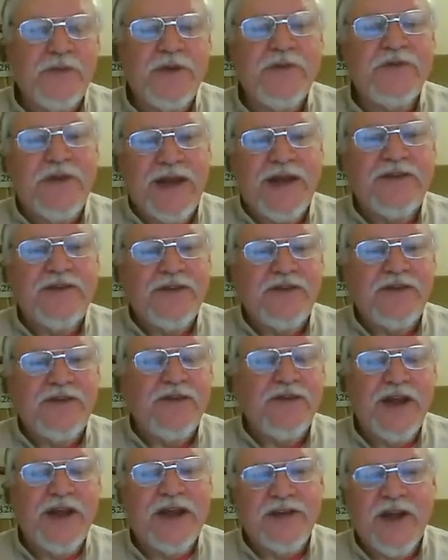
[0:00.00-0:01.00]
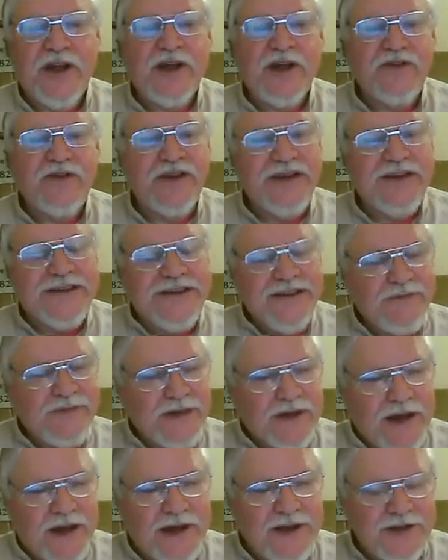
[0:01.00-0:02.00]
advances in technology, a different
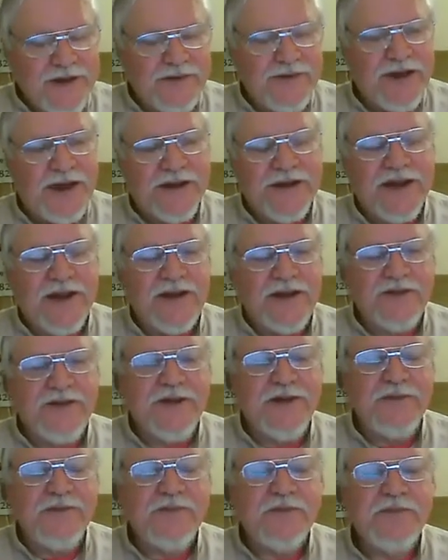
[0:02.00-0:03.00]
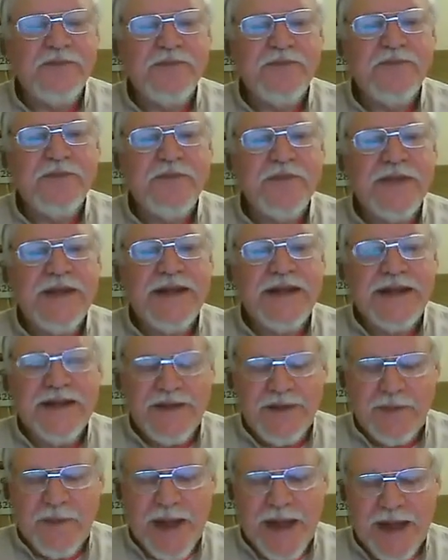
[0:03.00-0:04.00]
kind of technology in
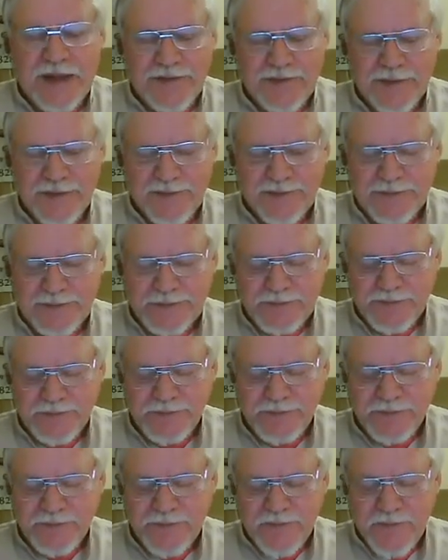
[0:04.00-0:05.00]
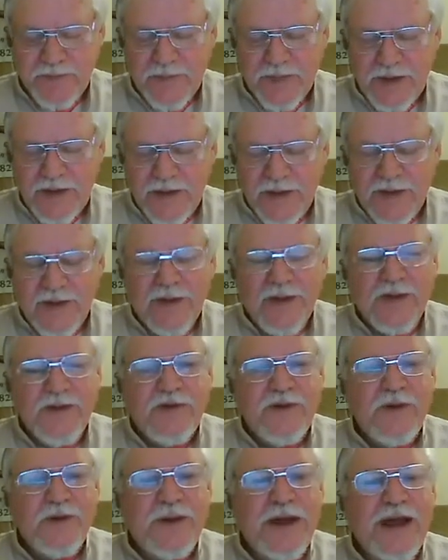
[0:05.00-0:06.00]
the past.
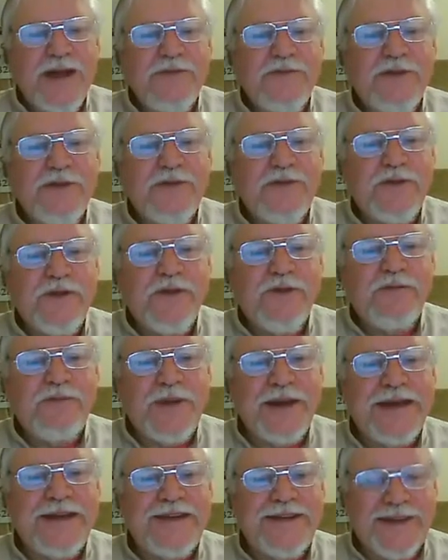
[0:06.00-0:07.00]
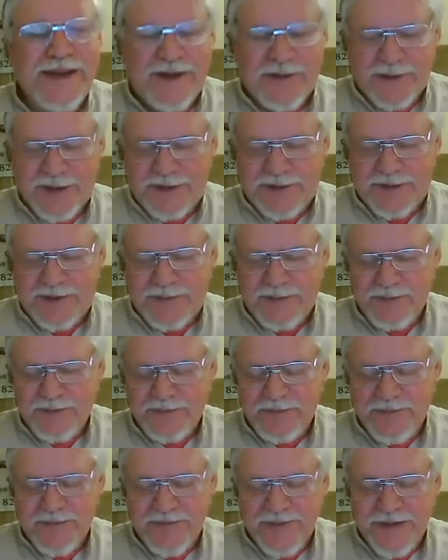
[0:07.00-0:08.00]
So life is full of many secrets.
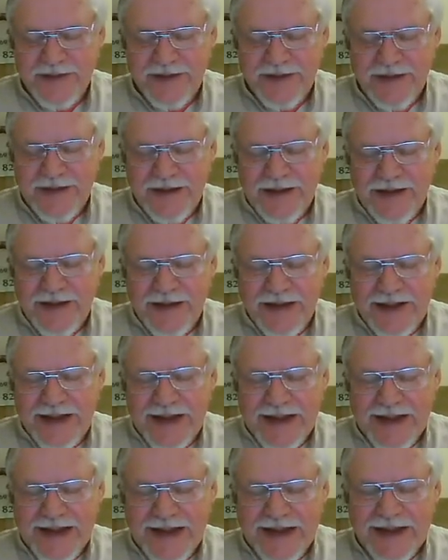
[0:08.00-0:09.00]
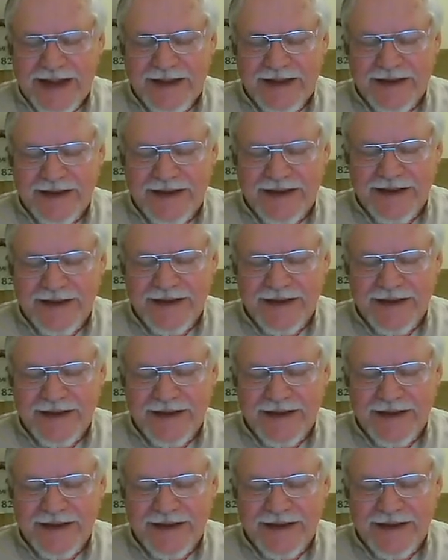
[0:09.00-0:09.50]
And